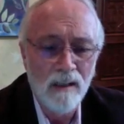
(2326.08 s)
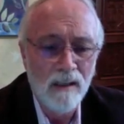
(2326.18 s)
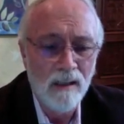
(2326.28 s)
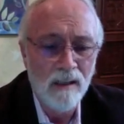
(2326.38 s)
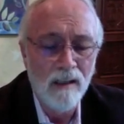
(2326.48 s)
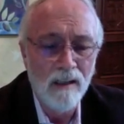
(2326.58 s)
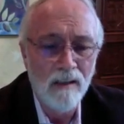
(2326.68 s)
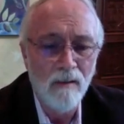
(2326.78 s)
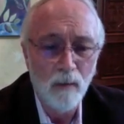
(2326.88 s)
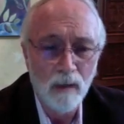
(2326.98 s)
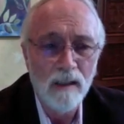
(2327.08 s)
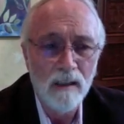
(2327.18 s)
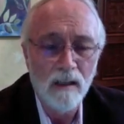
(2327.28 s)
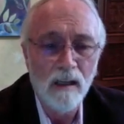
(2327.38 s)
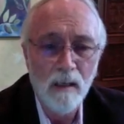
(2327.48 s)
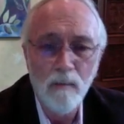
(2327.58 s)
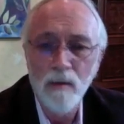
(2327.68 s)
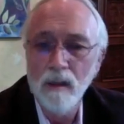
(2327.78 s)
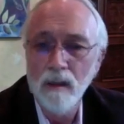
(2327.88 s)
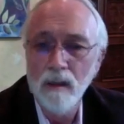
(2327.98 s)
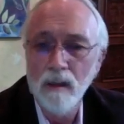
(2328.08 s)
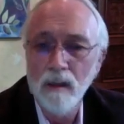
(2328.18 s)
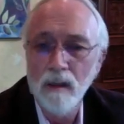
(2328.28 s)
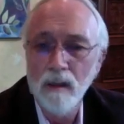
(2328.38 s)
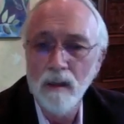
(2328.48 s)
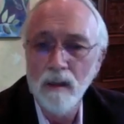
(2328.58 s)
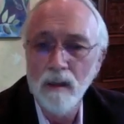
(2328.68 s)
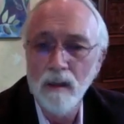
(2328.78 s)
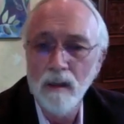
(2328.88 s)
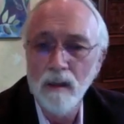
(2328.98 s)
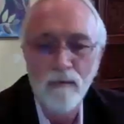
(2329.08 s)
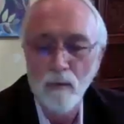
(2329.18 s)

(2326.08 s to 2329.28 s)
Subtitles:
It really is a game changer, and